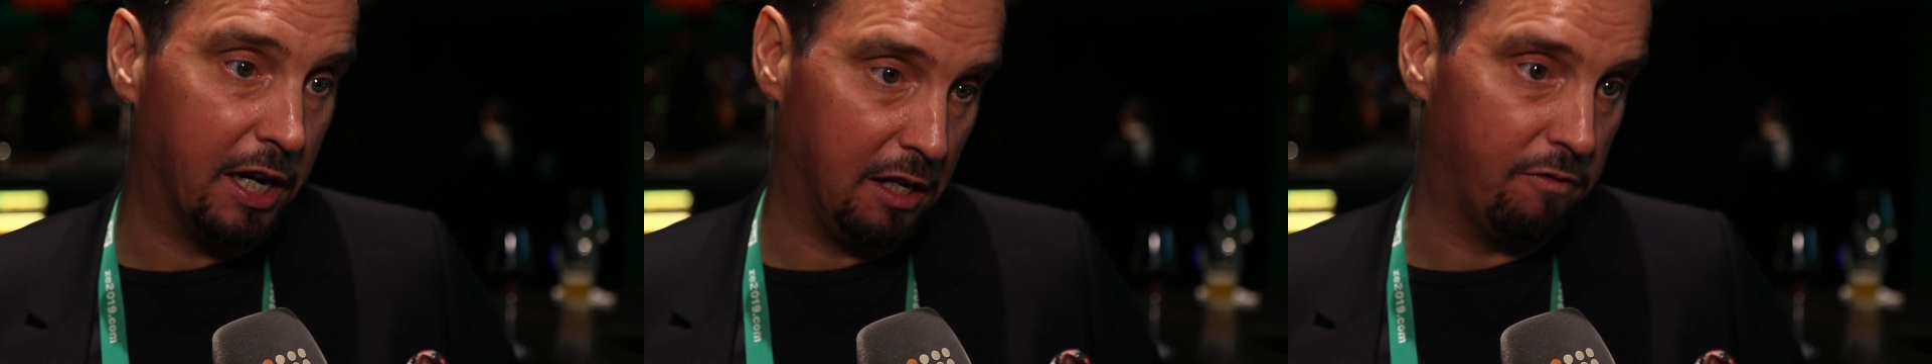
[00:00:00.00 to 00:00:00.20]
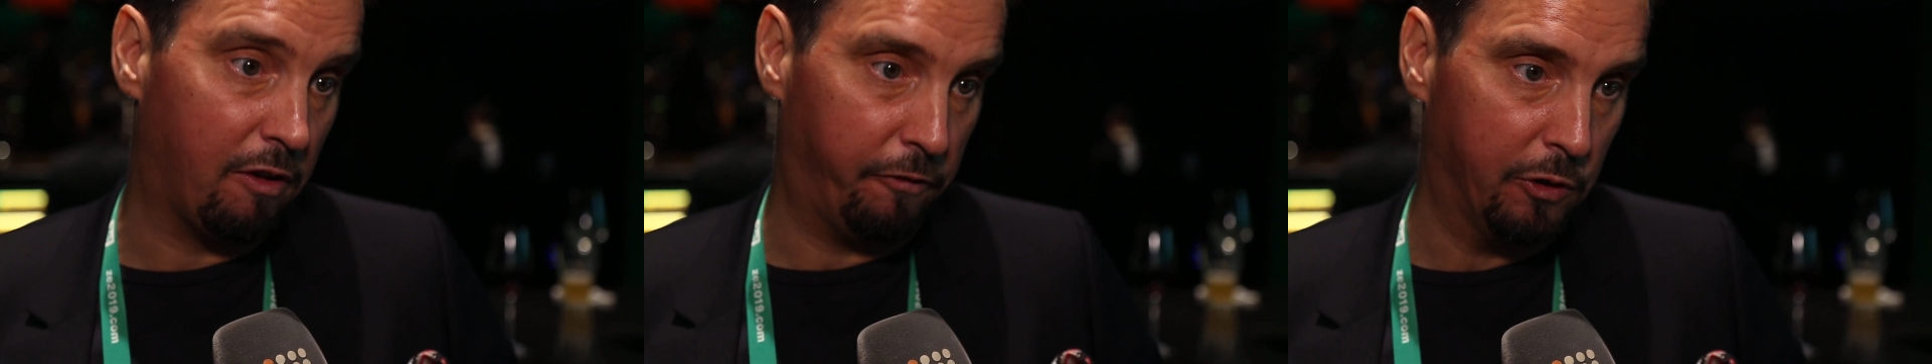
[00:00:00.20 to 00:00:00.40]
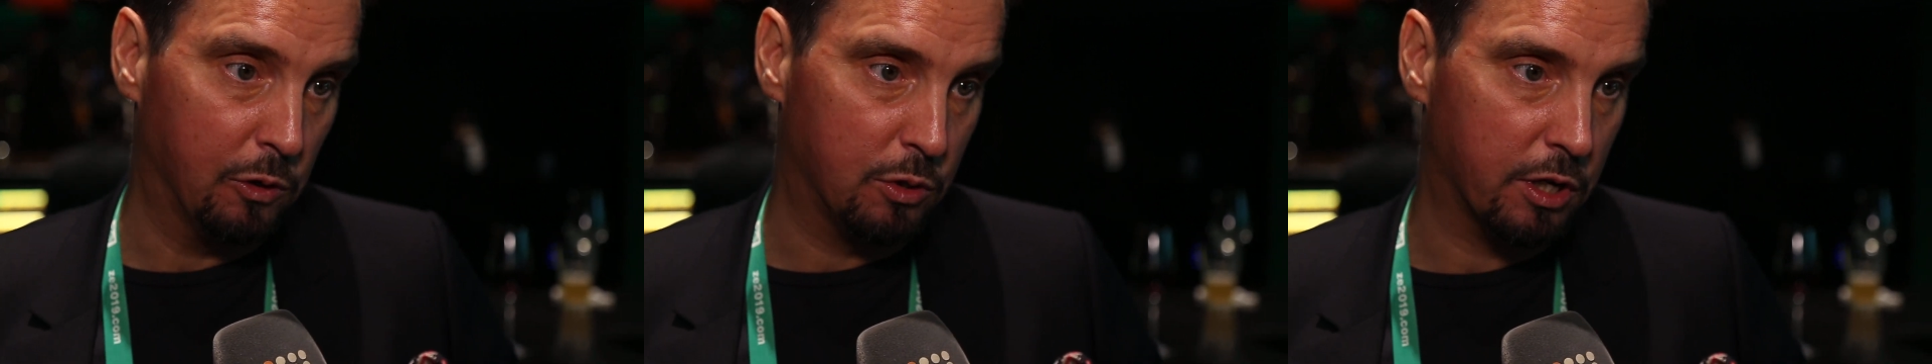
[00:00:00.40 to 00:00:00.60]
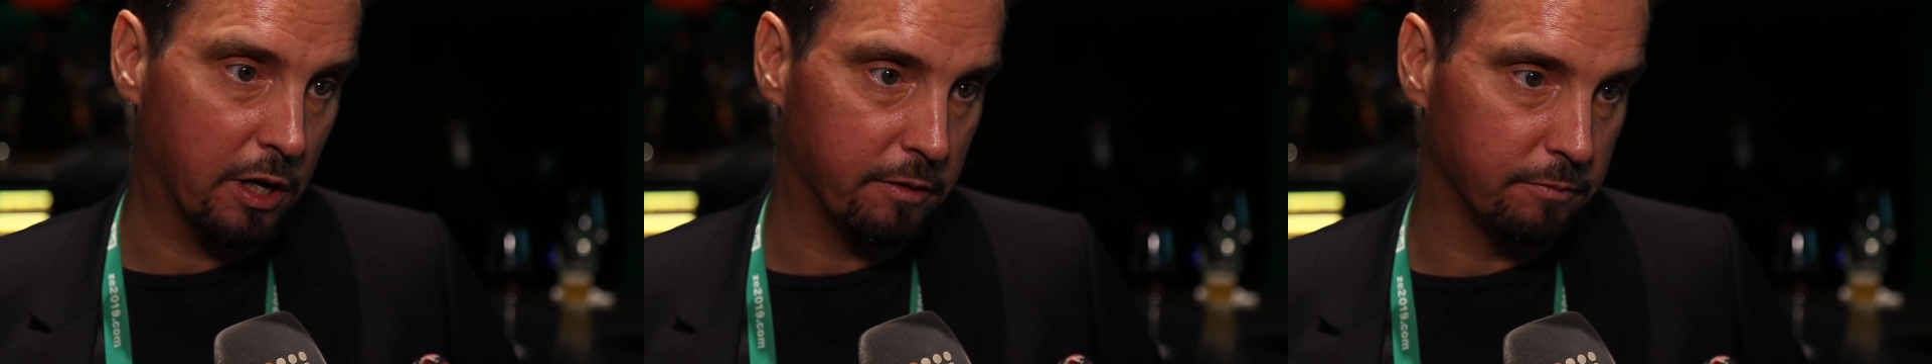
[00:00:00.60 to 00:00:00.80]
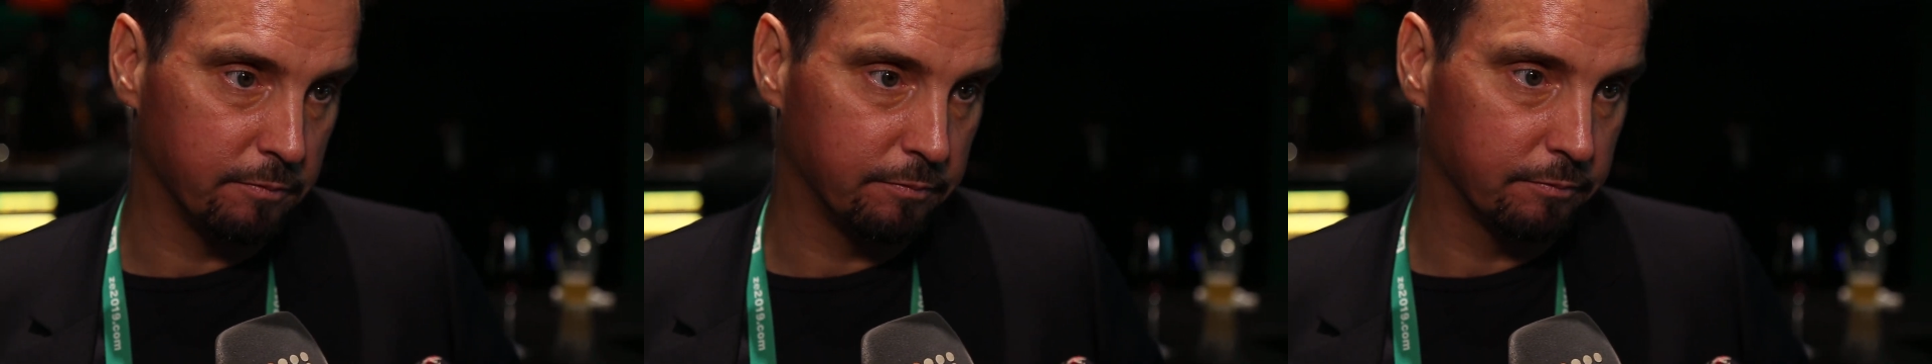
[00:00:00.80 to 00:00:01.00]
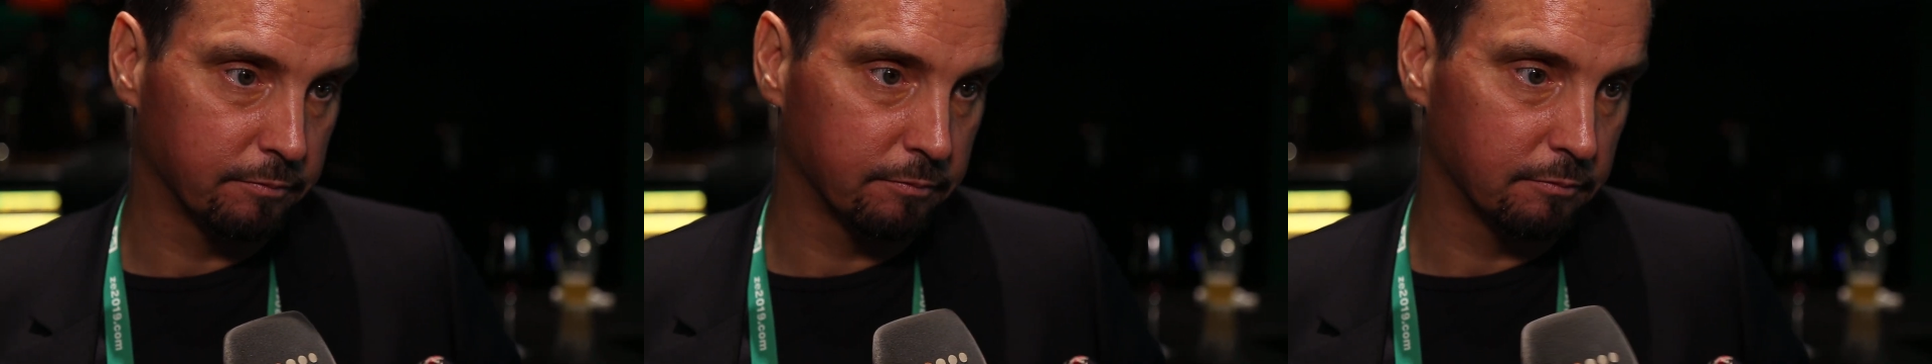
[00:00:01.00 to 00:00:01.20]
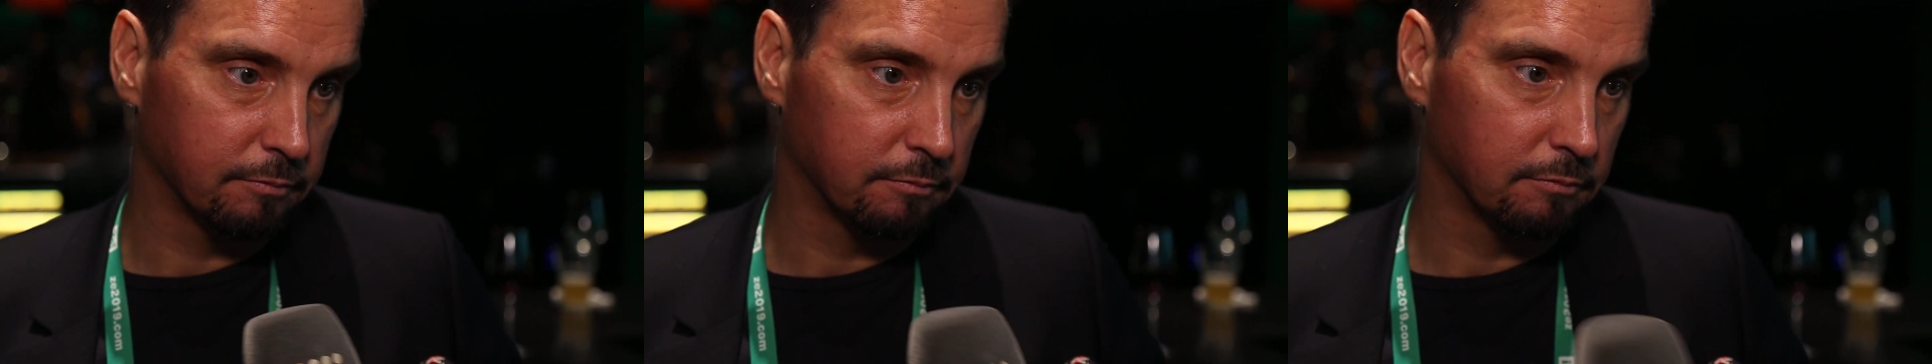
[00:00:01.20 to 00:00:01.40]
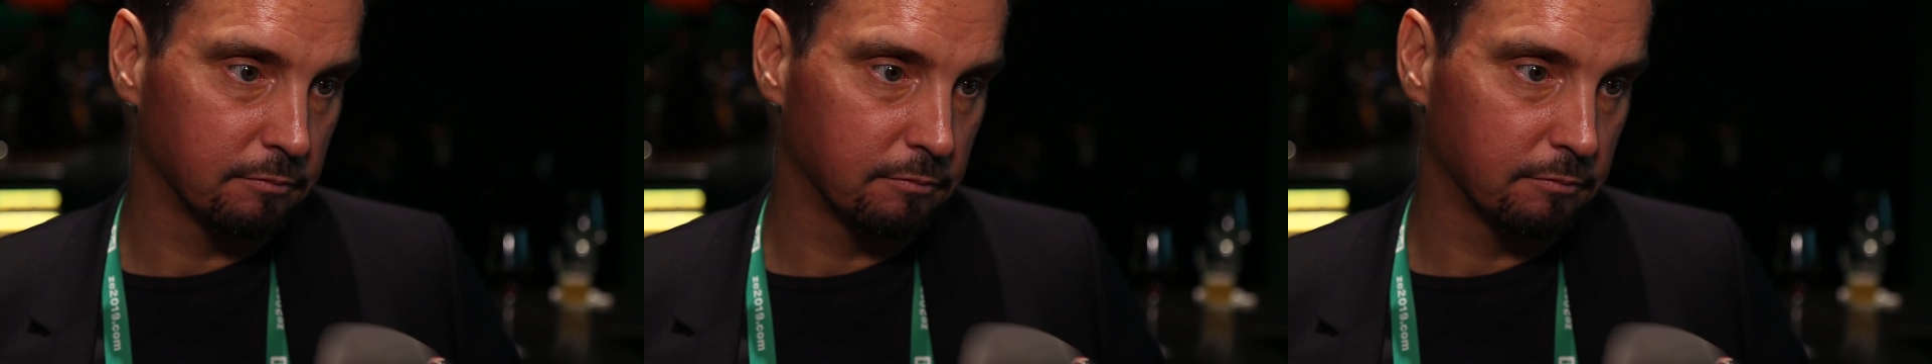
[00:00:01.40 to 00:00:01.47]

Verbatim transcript: in the future. Okay,